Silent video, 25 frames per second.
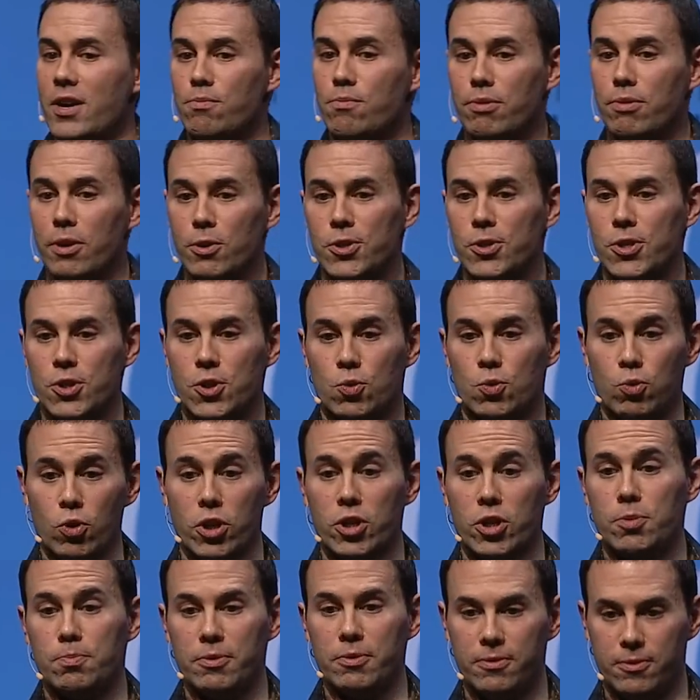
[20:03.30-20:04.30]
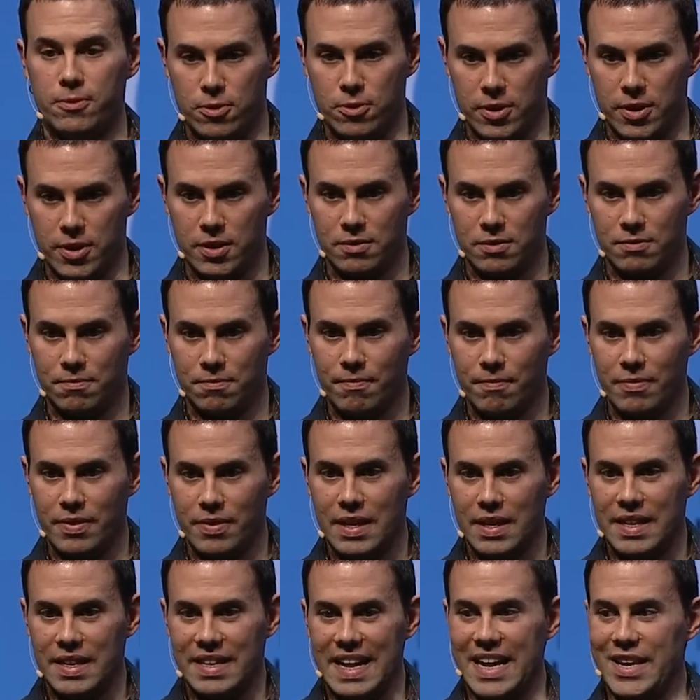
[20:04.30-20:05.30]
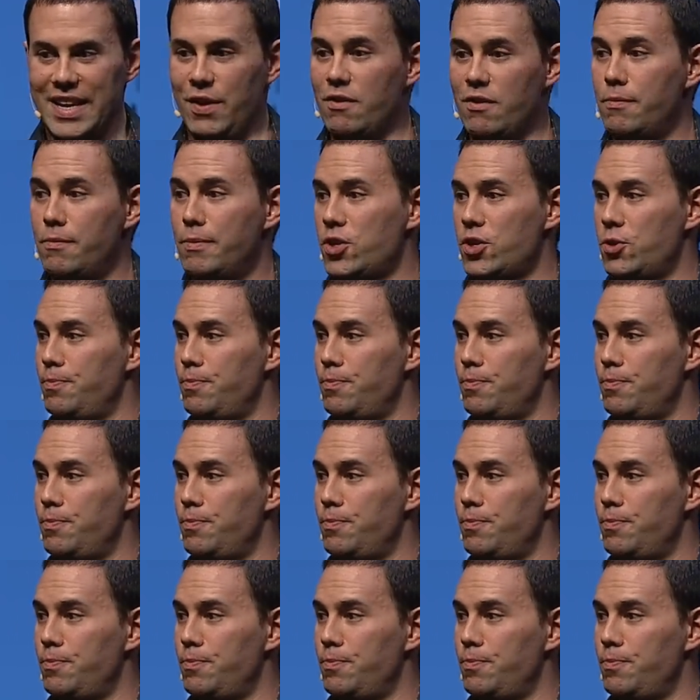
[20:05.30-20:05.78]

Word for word: an approach that's worked before, and you have a bunch